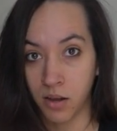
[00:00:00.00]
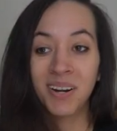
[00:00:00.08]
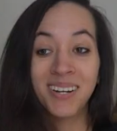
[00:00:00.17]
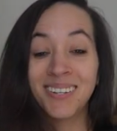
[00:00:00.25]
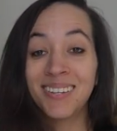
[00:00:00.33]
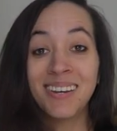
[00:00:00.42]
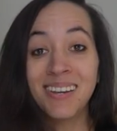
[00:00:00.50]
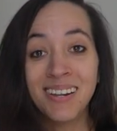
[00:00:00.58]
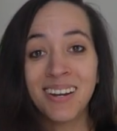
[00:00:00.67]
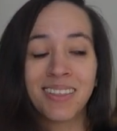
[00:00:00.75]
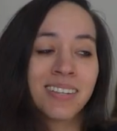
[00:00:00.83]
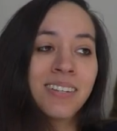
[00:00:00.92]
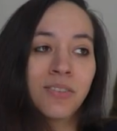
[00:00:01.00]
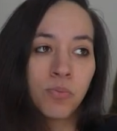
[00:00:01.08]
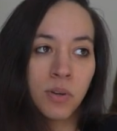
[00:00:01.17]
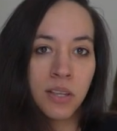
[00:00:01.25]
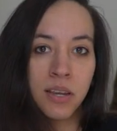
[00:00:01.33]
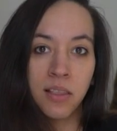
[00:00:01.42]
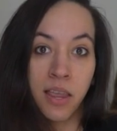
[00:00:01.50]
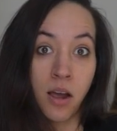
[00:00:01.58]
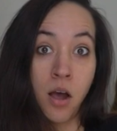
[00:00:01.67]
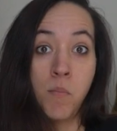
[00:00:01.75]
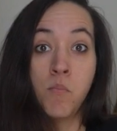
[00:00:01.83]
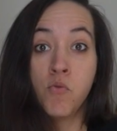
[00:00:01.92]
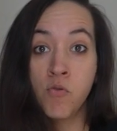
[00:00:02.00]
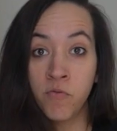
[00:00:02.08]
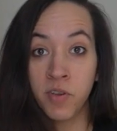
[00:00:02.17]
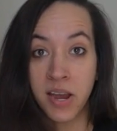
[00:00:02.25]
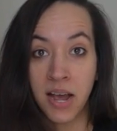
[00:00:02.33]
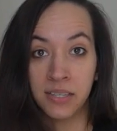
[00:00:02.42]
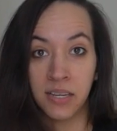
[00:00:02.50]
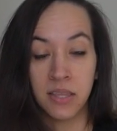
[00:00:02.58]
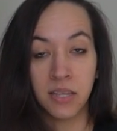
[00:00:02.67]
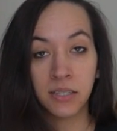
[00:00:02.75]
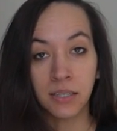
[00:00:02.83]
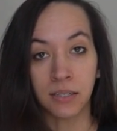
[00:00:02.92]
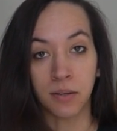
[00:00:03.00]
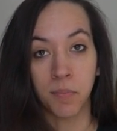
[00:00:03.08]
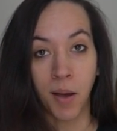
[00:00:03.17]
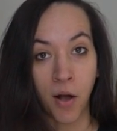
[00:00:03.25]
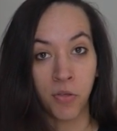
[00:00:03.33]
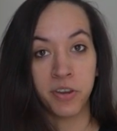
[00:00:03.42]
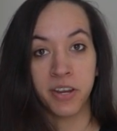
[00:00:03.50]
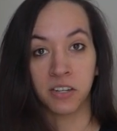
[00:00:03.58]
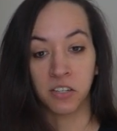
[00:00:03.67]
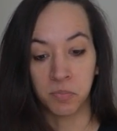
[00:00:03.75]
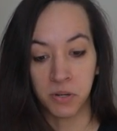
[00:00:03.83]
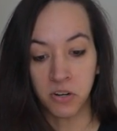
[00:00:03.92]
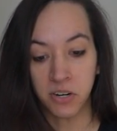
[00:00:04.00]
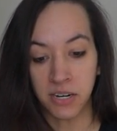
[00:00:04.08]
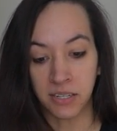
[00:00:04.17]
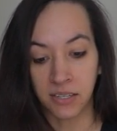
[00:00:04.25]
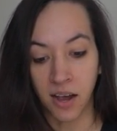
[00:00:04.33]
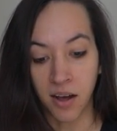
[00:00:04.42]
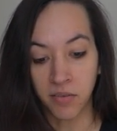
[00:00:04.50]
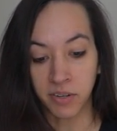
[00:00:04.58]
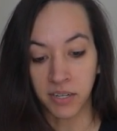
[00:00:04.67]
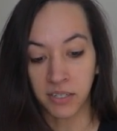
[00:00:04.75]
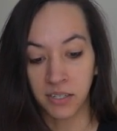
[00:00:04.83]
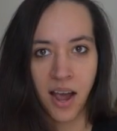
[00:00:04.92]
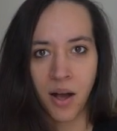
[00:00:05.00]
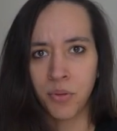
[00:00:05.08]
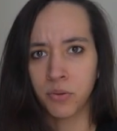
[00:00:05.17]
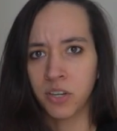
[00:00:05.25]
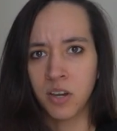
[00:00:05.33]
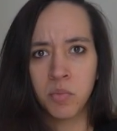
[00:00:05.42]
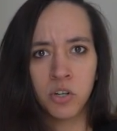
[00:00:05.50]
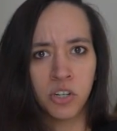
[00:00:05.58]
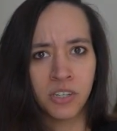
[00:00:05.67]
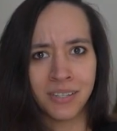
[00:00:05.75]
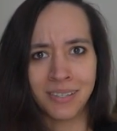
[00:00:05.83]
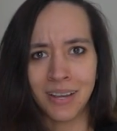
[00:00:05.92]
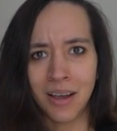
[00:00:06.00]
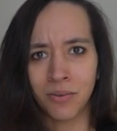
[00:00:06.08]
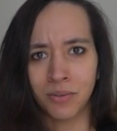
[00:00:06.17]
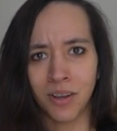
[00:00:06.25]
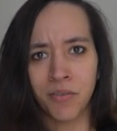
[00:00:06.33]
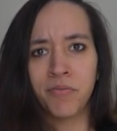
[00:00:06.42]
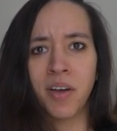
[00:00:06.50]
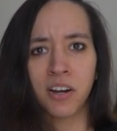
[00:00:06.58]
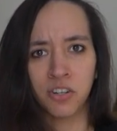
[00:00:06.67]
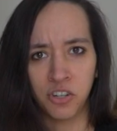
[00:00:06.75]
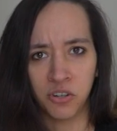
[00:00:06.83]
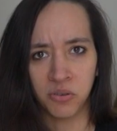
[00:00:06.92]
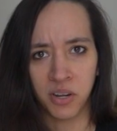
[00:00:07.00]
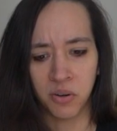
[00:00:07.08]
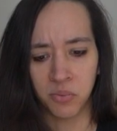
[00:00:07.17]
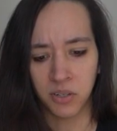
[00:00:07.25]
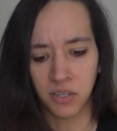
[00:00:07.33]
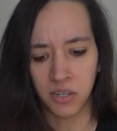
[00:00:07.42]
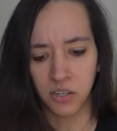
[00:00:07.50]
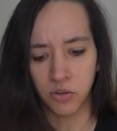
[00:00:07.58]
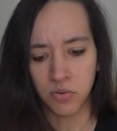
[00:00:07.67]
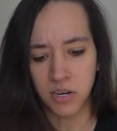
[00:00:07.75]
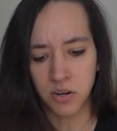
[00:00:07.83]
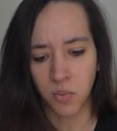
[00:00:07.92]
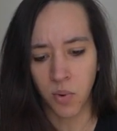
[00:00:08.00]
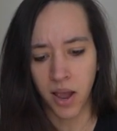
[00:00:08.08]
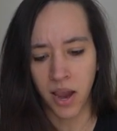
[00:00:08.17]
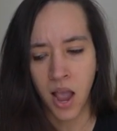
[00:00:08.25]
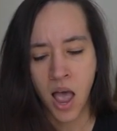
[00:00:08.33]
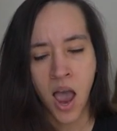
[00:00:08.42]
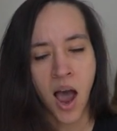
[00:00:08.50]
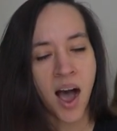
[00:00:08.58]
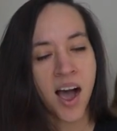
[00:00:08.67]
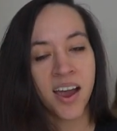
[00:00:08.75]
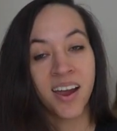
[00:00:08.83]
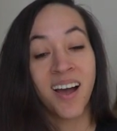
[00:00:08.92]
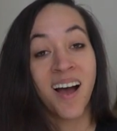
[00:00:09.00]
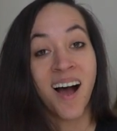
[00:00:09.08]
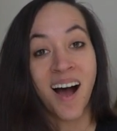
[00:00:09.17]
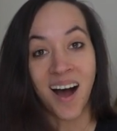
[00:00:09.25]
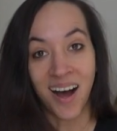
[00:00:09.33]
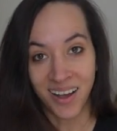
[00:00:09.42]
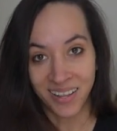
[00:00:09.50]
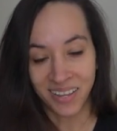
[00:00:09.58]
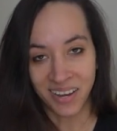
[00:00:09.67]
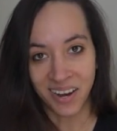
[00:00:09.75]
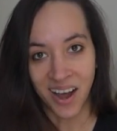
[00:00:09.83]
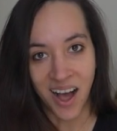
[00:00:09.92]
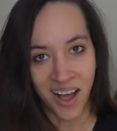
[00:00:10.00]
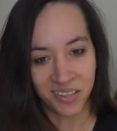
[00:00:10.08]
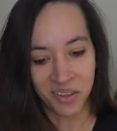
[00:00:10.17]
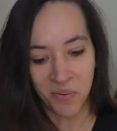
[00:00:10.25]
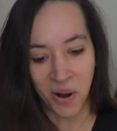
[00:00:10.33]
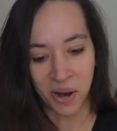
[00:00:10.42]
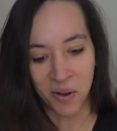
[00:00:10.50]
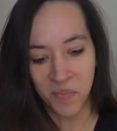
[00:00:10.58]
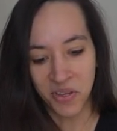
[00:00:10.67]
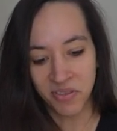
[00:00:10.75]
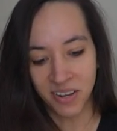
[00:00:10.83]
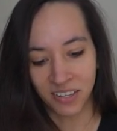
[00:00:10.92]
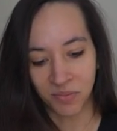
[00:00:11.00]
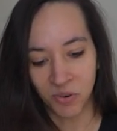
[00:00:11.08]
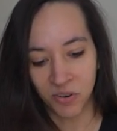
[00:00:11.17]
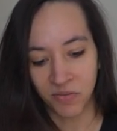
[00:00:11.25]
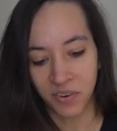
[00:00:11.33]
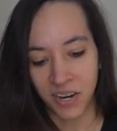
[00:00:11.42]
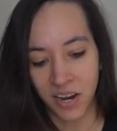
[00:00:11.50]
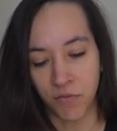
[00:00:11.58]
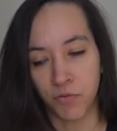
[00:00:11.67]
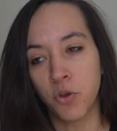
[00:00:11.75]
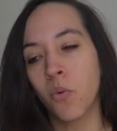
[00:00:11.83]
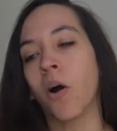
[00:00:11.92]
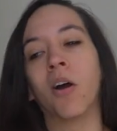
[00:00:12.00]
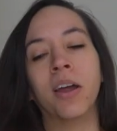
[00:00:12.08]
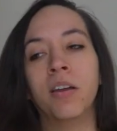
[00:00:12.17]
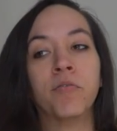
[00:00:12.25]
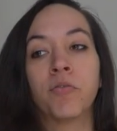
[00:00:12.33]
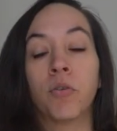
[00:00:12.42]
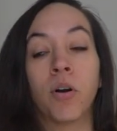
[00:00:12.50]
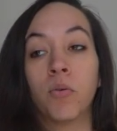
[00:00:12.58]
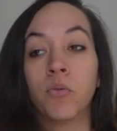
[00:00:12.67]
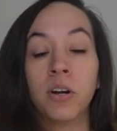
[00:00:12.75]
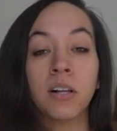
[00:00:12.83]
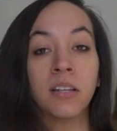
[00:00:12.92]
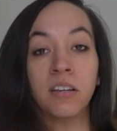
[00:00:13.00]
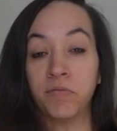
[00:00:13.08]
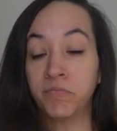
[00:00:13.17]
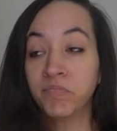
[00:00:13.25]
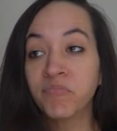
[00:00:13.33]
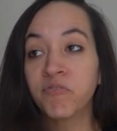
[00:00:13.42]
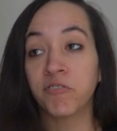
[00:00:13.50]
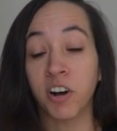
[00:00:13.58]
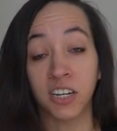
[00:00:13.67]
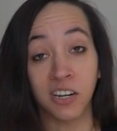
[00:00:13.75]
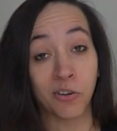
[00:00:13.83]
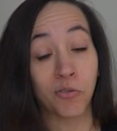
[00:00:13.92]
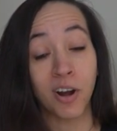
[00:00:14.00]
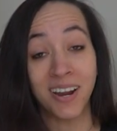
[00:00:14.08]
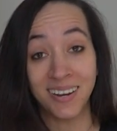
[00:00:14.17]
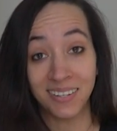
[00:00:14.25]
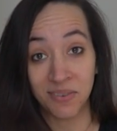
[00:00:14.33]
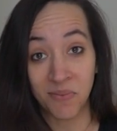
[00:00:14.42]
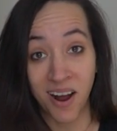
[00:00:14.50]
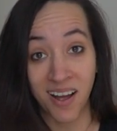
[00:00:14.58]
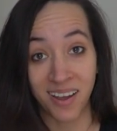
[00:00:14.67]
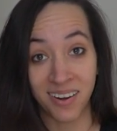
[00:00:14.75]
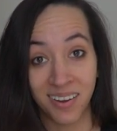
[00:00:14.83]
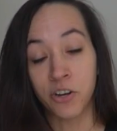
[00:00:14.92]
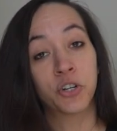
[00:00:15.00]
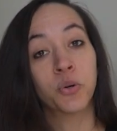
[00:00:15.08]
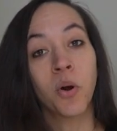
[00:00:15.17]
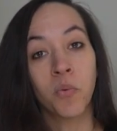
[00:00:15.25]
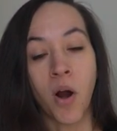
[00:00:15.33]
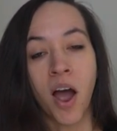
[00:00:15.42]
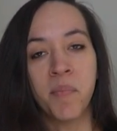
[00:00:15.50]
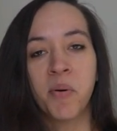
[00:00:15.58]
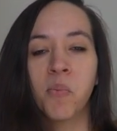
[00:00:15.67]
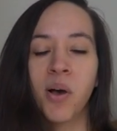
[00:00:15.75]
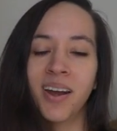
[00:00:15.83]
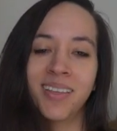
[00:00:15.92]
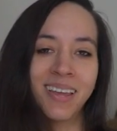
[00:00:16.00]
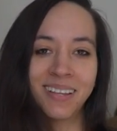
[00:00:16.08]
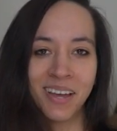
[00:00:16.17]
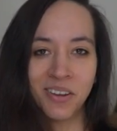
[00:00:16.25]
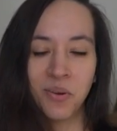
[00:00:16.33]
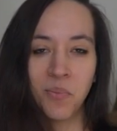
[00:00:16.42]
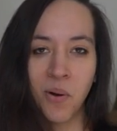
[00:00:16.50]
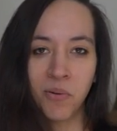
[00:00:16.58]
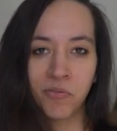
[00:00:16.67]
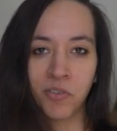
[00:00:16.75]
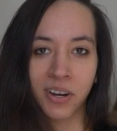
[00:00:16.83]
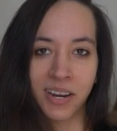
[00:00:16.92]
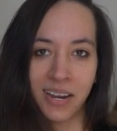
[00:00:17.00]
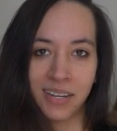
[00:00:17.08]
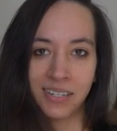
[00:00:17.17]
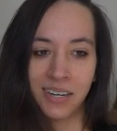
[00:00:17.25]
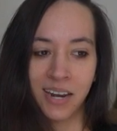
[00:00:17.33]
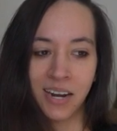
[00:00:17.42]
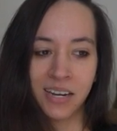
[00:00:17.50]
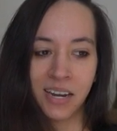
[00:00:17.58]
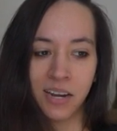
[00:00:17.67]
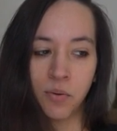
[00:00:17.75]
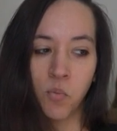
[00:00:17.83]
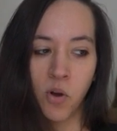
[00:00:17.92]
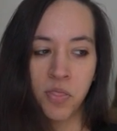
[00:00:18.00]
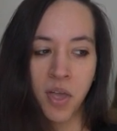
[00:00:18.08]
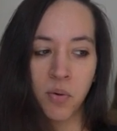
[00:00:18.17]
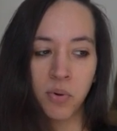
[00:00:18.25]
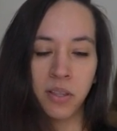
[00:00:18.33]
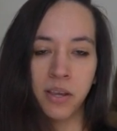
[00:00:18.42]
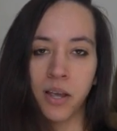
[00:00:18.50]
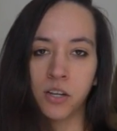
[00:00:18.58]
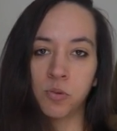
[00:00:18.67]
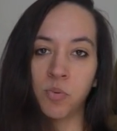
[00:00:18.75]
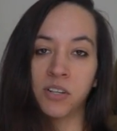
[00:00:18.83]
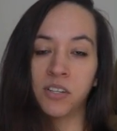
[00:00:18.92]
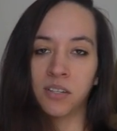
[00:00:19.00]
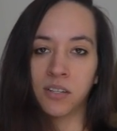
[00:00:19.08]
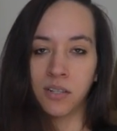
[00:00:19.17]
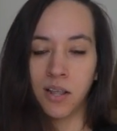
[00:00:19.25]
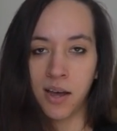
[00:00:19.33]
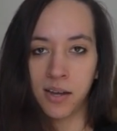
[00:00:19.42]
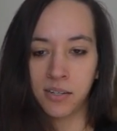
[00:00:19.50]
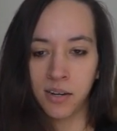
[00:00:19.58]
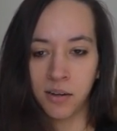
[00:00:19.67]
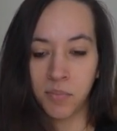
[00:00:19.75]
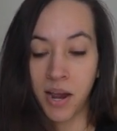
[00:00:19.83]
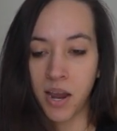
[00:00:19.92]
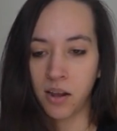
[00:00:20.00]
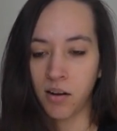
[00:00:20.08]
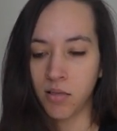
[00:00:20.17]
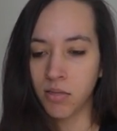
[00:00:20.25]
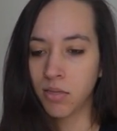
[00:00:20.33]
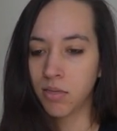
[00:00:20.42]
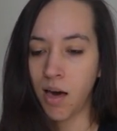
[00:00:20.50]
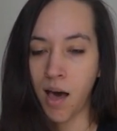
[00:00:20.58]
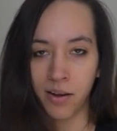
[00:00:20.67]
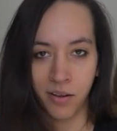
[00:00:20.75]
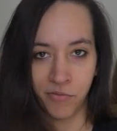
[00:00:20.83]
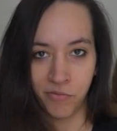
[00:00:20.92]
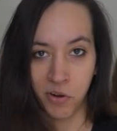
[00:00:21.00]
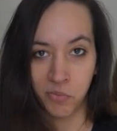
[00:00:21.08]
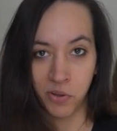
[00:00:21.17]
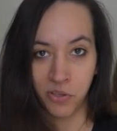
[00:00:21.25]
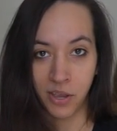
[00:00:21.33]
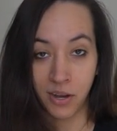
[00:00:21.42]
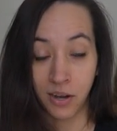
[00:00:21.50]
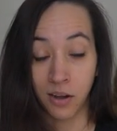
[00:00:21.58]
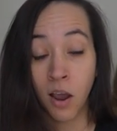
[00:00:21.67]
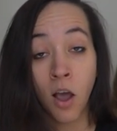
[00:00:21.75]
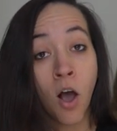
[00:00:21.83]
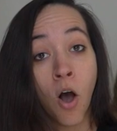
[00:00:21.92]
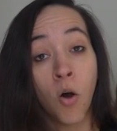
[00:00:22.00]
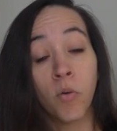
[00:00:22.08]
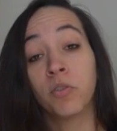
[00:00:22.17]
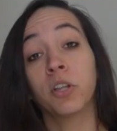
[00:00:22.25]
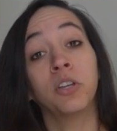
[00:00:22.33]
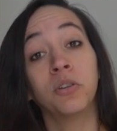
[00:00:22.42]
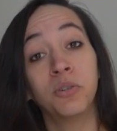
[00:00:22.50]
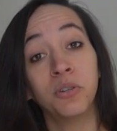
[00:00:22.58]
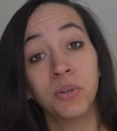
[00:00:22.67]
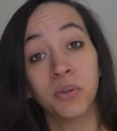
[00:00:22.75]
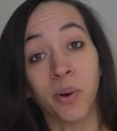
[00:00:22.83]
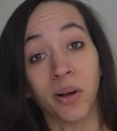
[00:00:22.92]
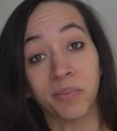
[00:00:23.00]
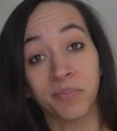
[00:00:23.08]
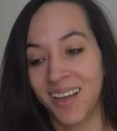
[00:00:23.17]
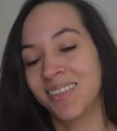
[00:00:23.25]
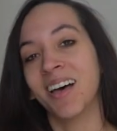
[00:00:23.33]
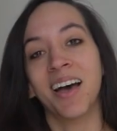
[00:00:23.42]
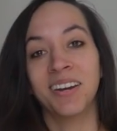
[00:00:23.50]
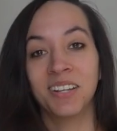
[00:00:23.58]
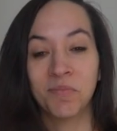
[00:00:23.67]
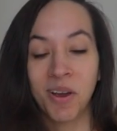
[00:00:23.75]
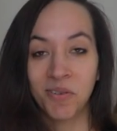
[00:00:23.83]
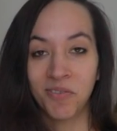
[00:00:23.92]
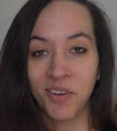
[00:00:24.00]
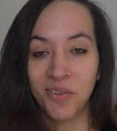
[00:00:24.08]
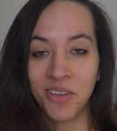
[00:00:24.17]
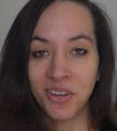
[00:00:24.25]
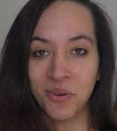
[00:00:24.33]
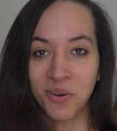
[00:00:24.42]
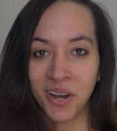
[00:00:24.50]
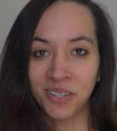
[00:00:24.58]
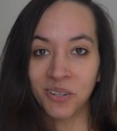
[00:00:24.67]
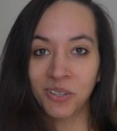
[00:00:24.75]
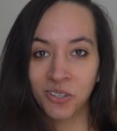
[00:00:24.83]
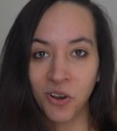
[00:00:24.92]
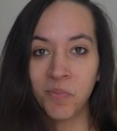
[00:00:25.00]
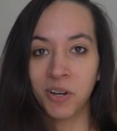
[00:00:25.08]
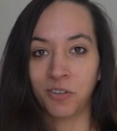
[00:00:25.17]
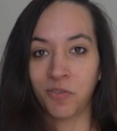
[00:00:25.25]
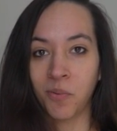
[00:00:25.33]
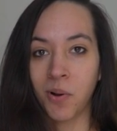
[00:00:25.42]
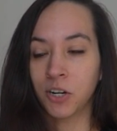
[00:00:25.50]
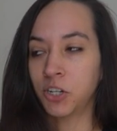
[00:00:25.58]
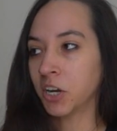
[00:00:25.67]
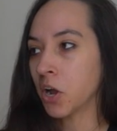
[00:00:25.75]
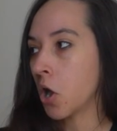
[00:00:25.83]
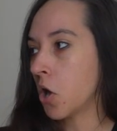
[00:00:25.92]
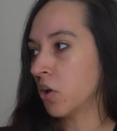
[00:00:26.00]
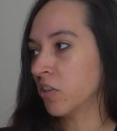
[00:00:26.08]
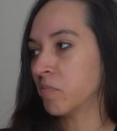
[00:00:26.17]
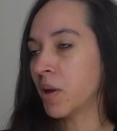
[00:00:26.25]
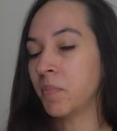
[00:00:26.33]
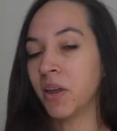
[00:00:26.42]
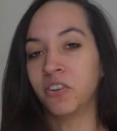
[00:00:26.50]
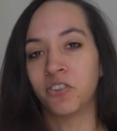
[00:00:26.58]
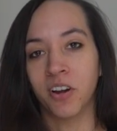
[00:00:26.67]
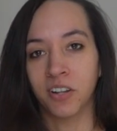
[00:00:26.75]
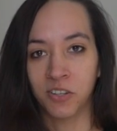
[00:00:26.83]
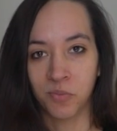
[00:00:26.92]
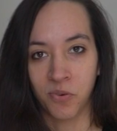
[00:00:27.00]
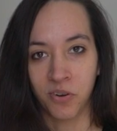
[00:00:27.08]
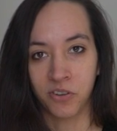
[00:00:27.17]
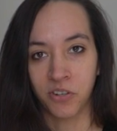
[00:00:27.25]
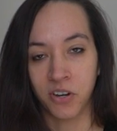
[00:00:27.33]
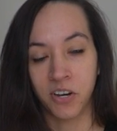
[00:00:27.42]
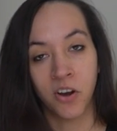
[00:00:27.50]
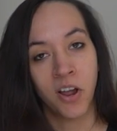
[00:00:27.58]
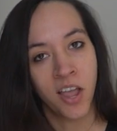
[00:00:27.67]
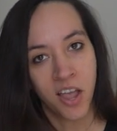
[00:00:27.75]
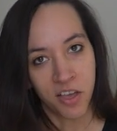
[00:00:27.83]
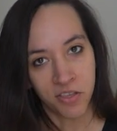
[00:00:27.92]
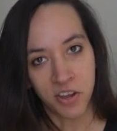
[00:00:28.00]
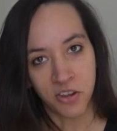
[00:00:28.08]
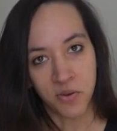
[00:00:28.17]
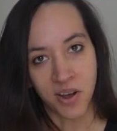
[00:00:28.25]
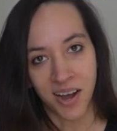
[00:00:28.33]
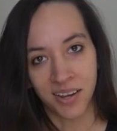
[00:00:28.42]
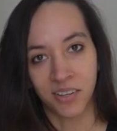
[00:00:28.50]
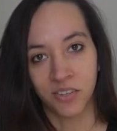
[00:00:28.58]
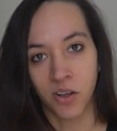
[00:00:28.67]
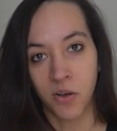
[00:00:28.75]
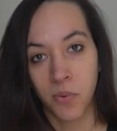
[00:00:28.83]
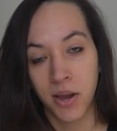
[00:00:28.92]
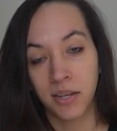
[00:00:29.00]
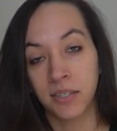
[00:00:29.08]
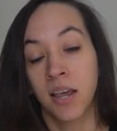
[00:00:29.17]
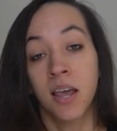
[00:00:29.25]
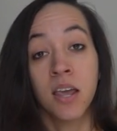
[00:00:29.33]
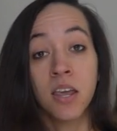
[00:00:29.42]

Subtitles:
But it doesn't need it. This is really like a movie, as in this is about the experience of it. How those images and sounds affect you in a really unique way. I highly, highly recommend this movie if you are in for a really fucking crazy ride. A short ride, but one I think that you won't forget. And again, one that really expresses a lot. I had a lot of fun with it, and hopefully you do as well. And that is my review. Thank you guys so much for watching. All of my Patreon supporters are here. Thank you guys as always.